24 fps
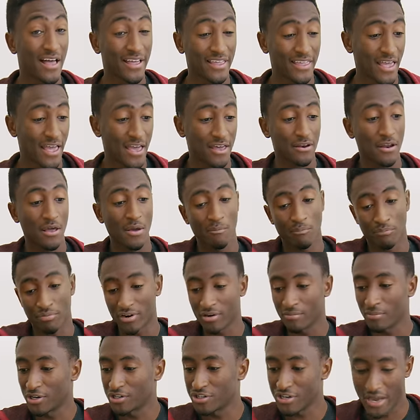Again,
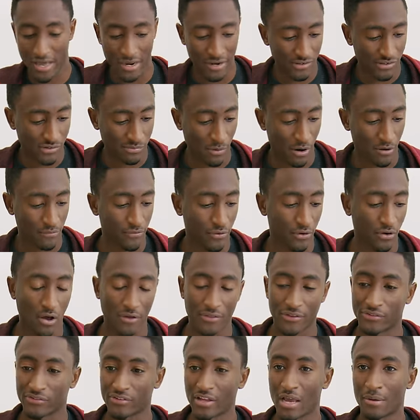pretty much any smartphone
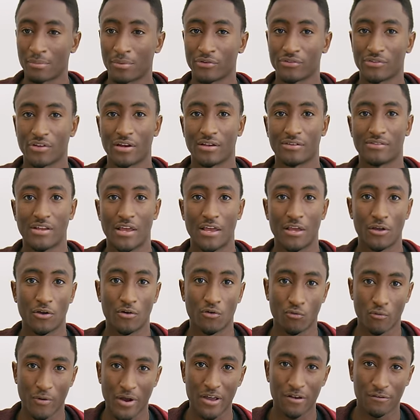on this table is gonna take
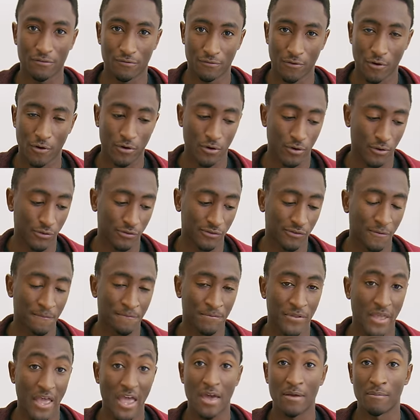great photos
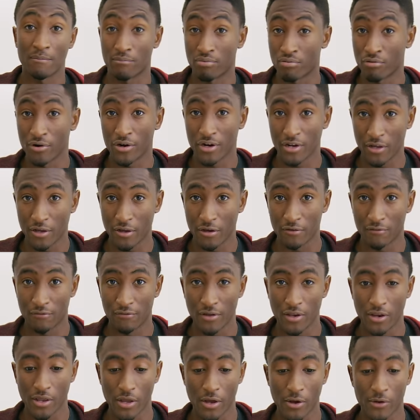and pretty good
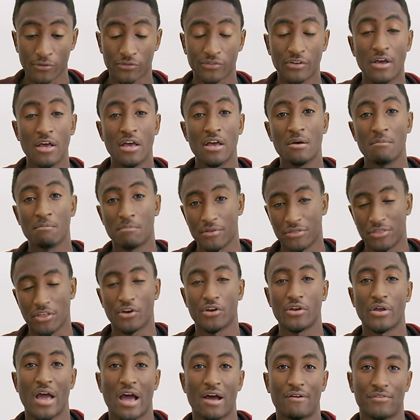videos, but there
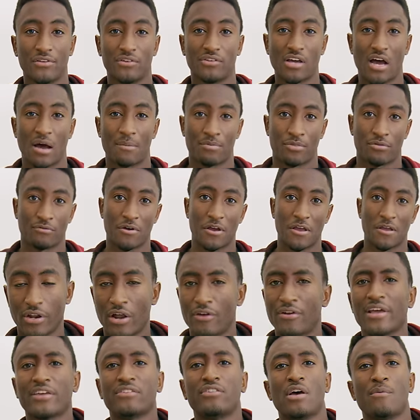you have the top 3. So
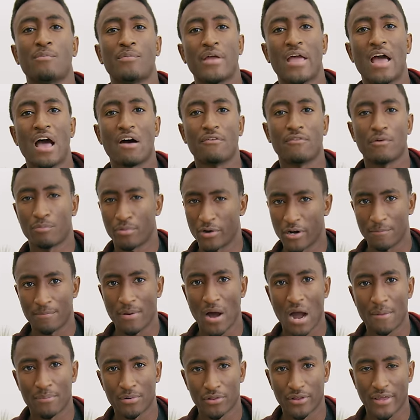now next up we have a pretty
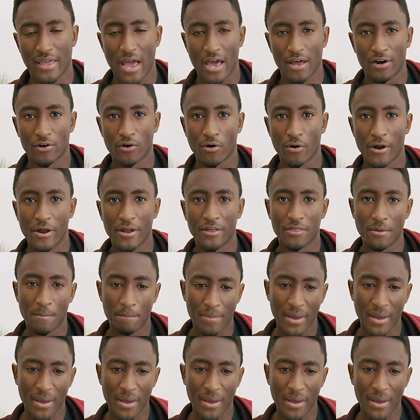popular category, the